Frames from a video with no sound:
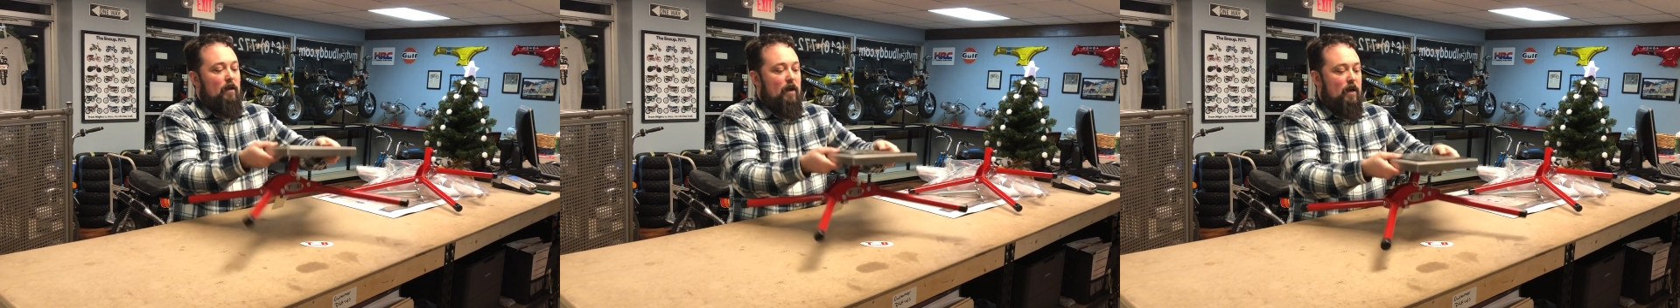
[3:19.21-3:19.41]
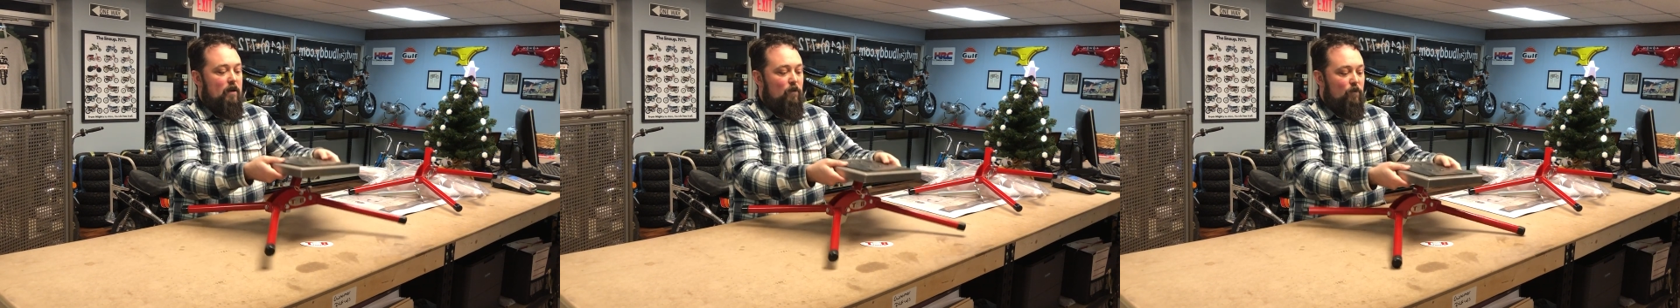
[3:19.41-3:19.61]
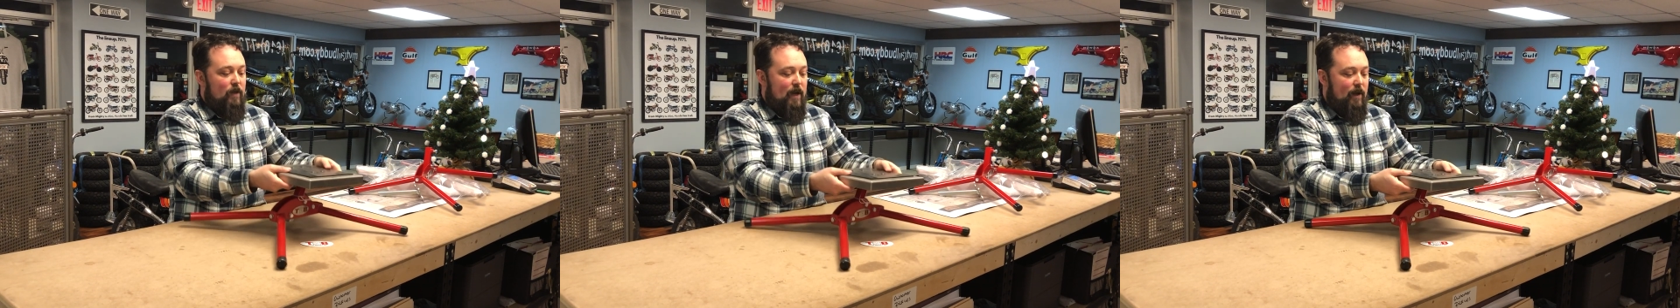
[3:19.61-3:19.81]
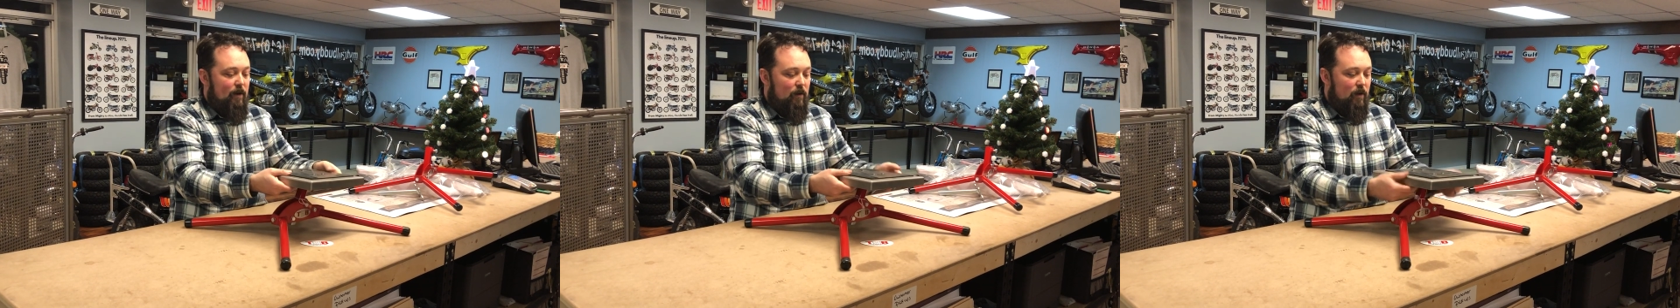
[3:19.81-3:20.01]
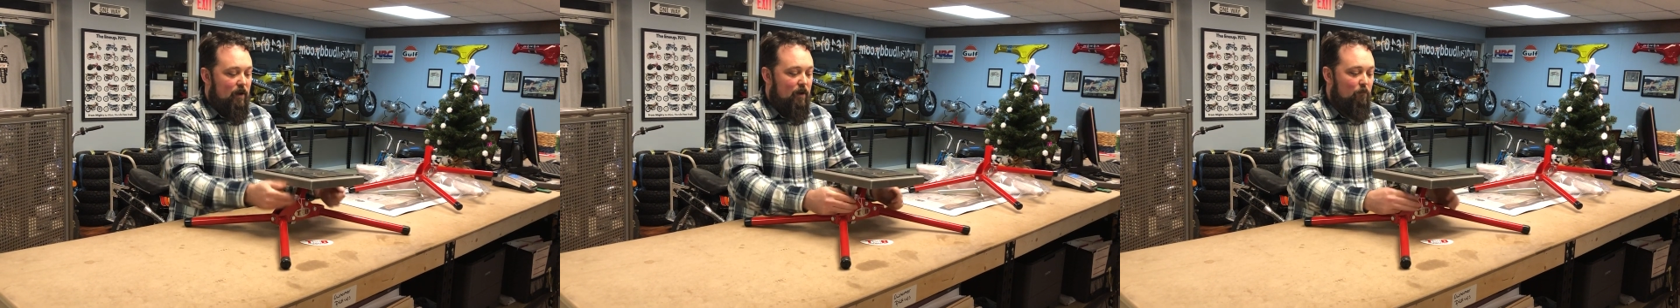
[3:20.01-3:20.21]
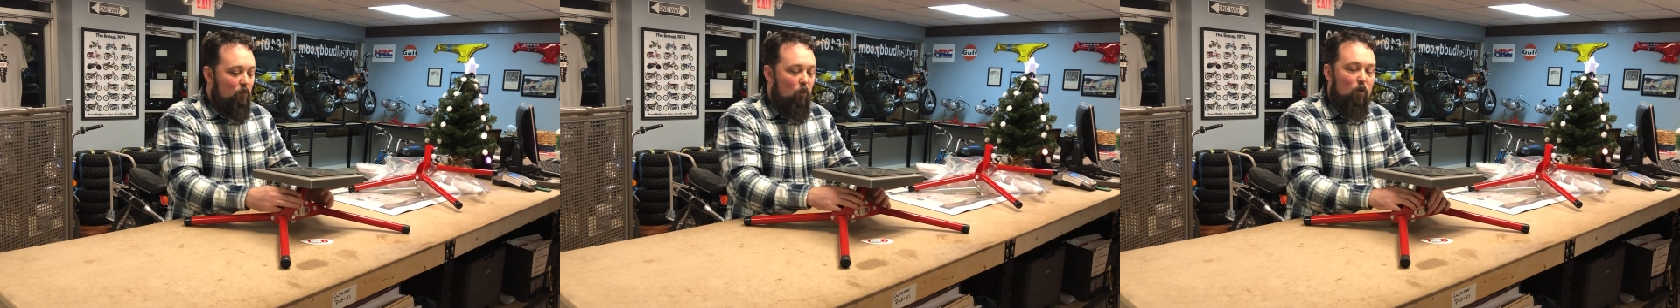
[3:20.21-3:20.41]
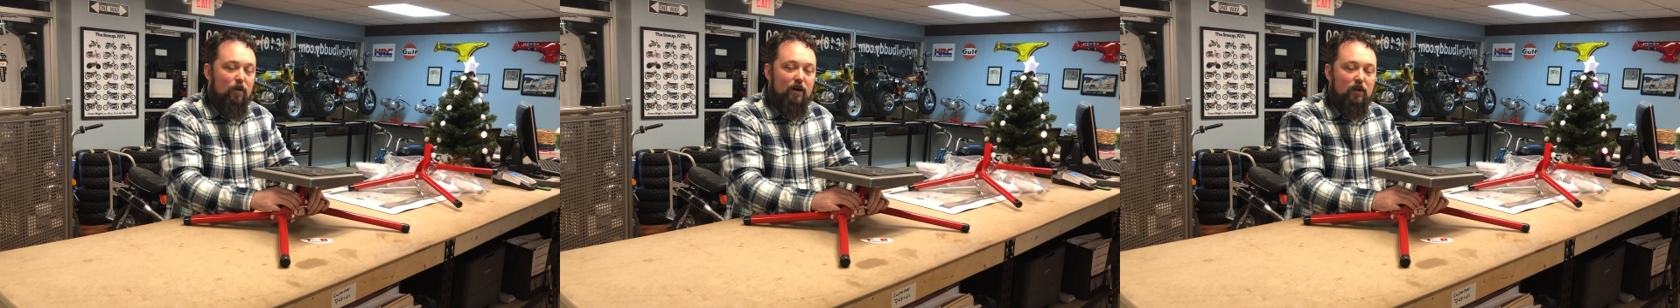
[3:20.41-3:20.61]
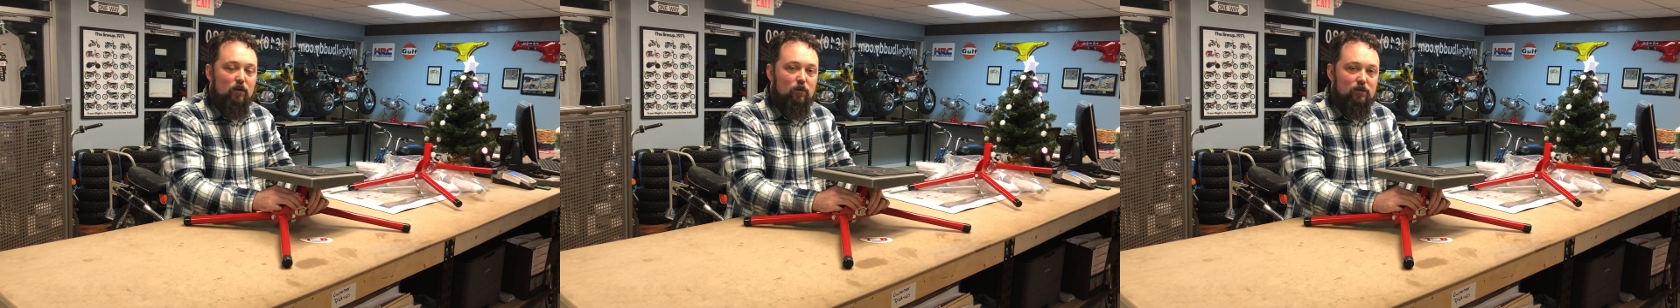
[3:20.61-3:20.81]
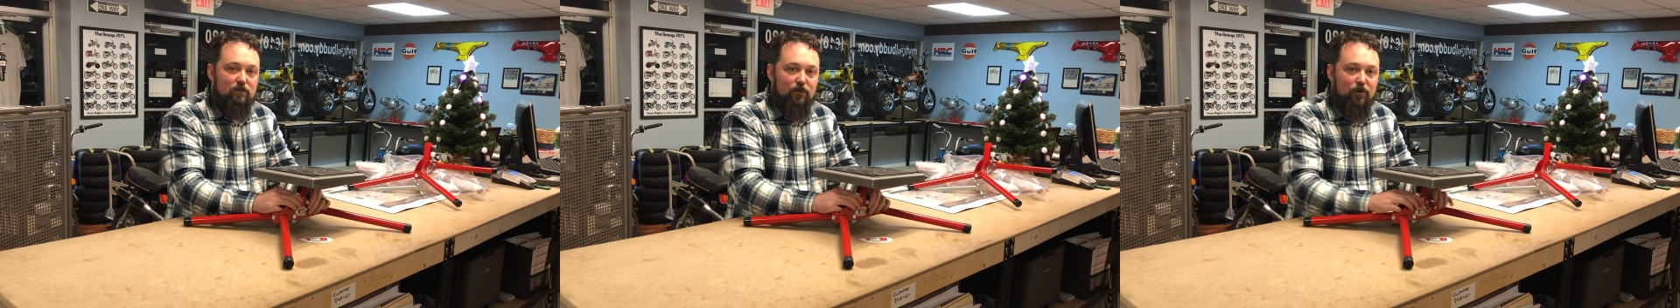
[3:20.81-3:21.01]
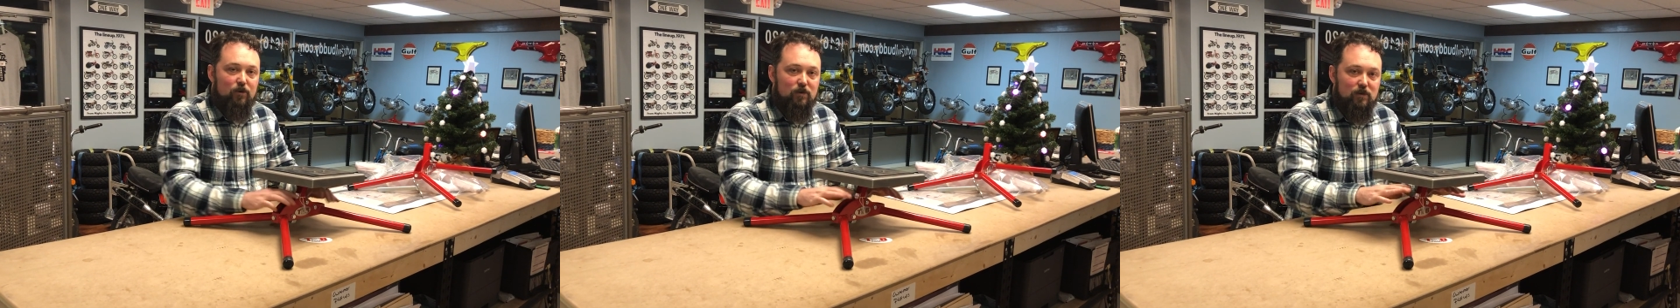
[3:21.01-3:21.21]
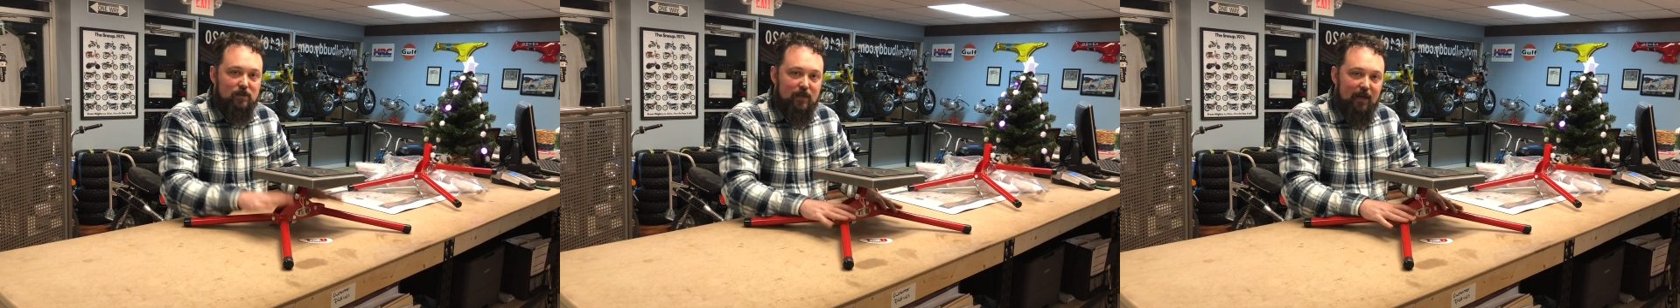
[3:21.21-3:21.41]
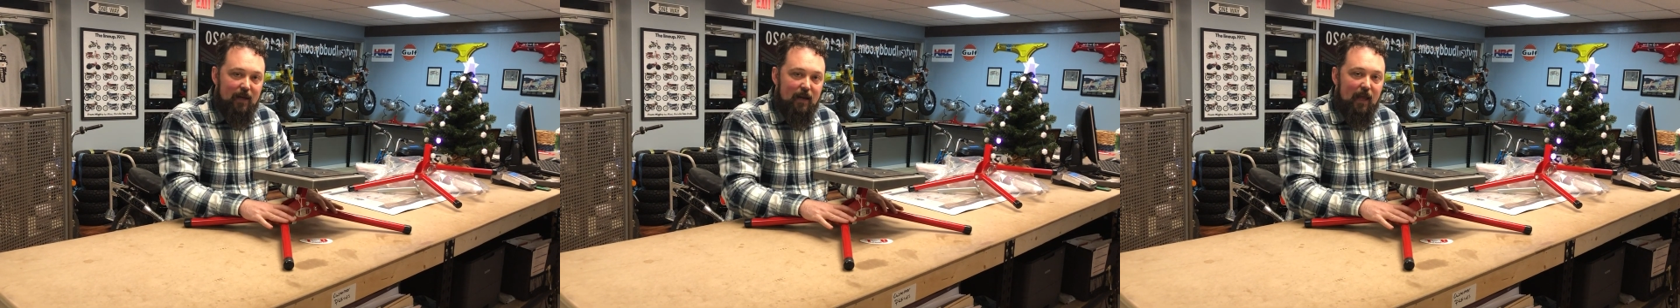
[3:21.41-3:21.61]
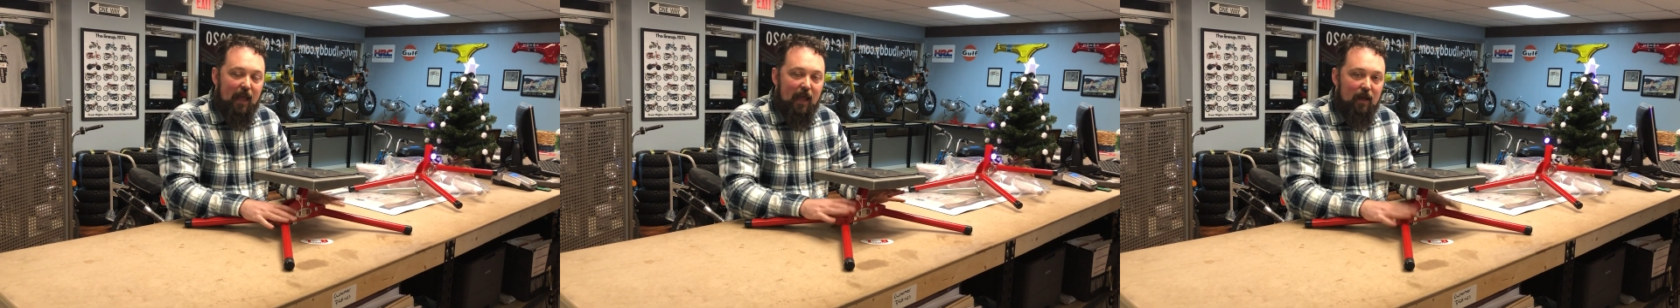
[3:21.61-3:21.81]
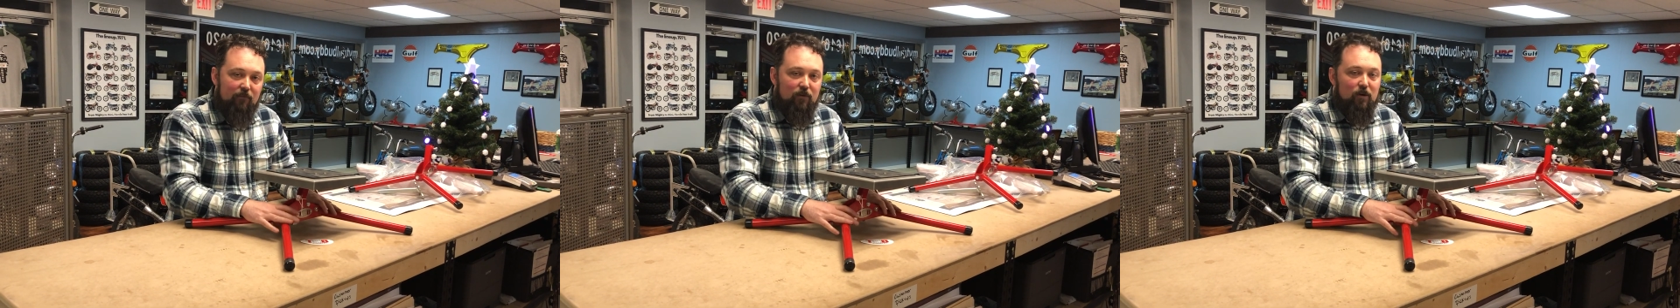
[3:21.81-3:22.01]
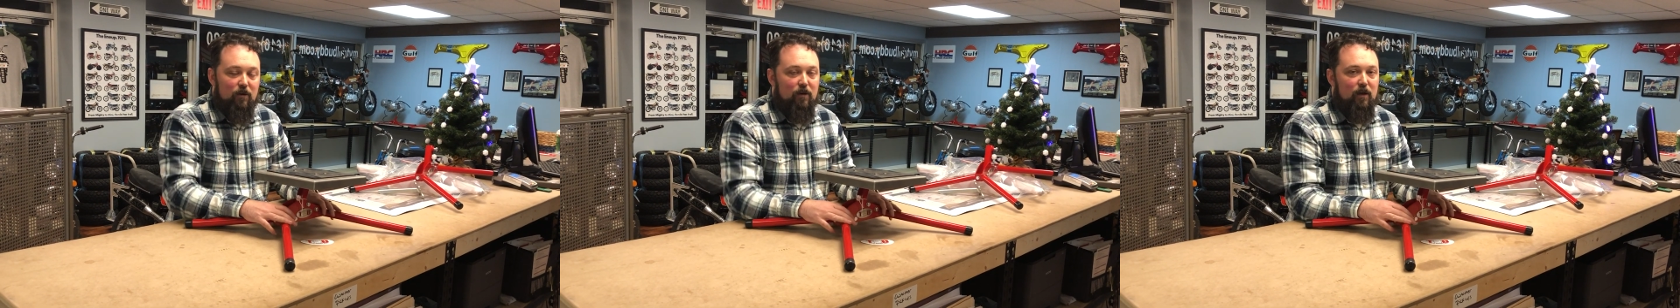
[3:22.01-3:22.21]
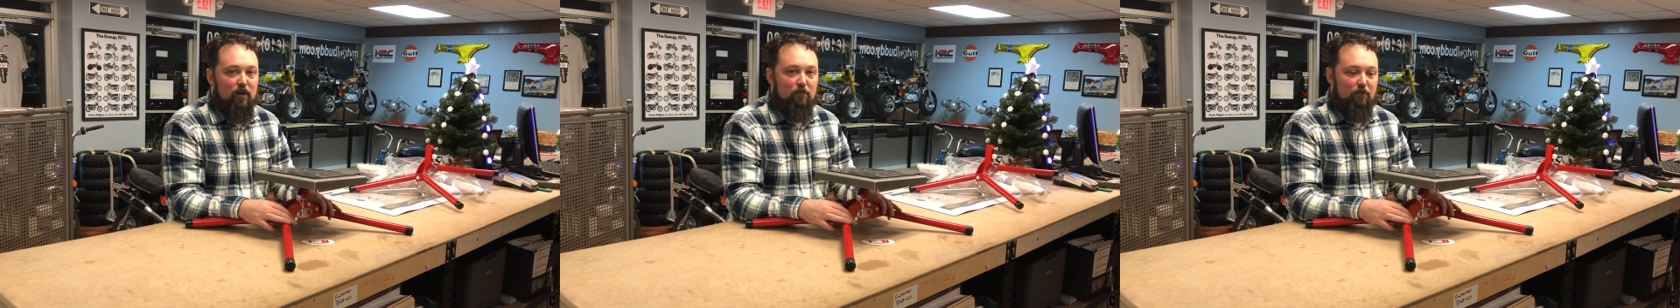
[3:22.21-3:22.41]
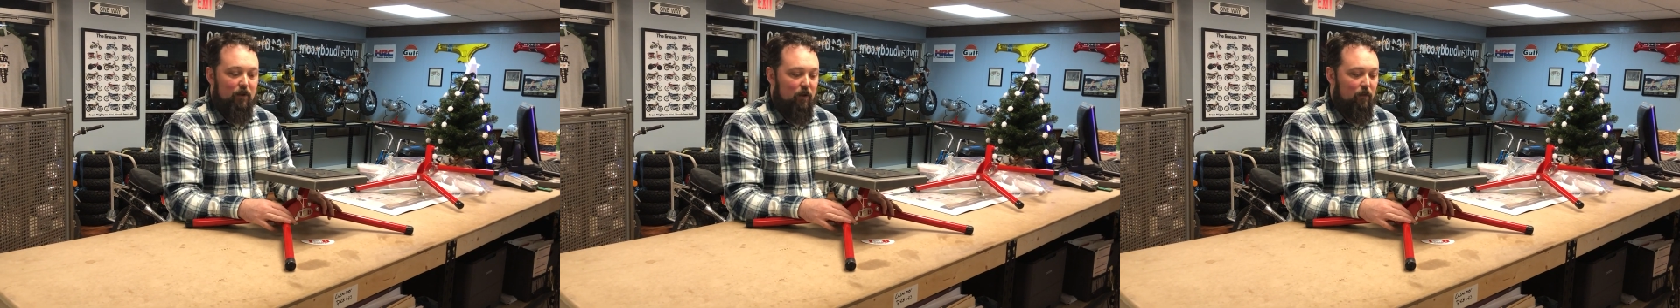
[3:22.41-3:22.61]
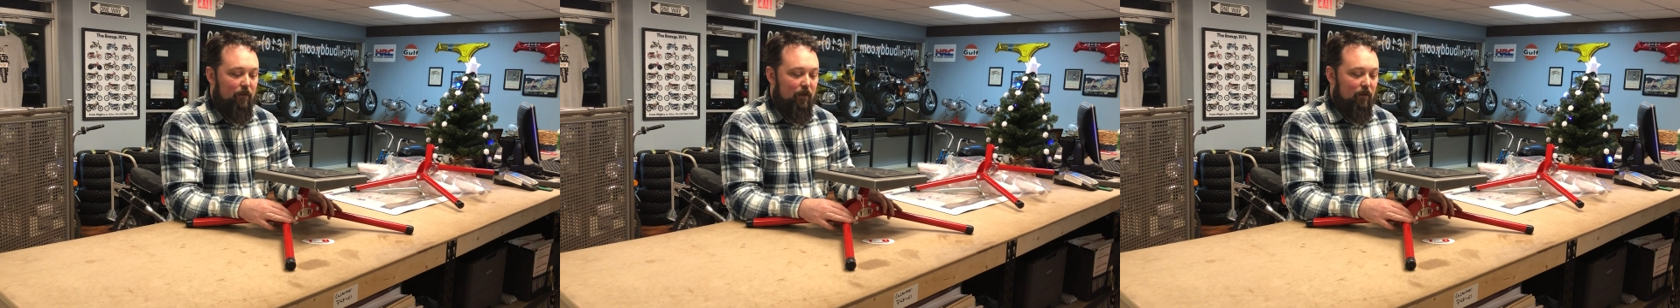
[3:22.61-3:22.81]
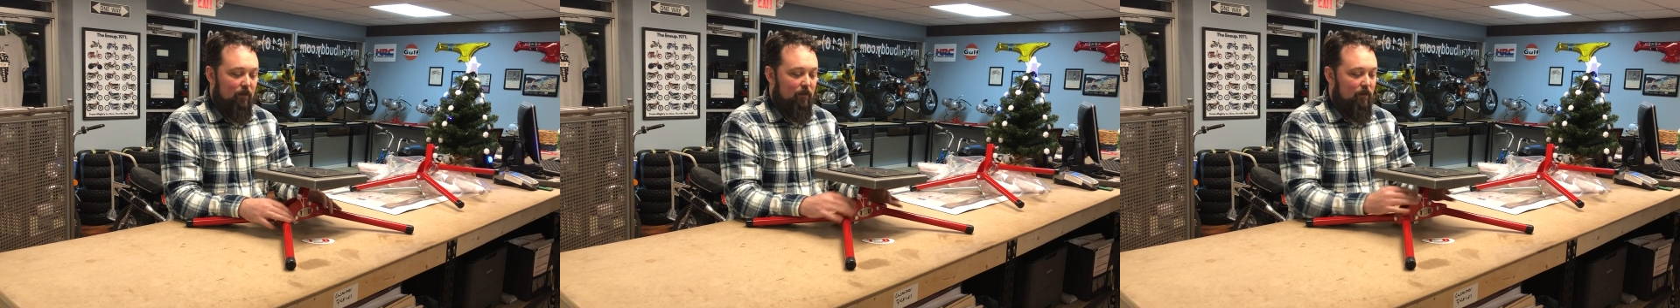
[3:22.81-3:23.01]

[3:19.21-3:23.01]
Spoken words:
and you've got more use for your stand after you're done building.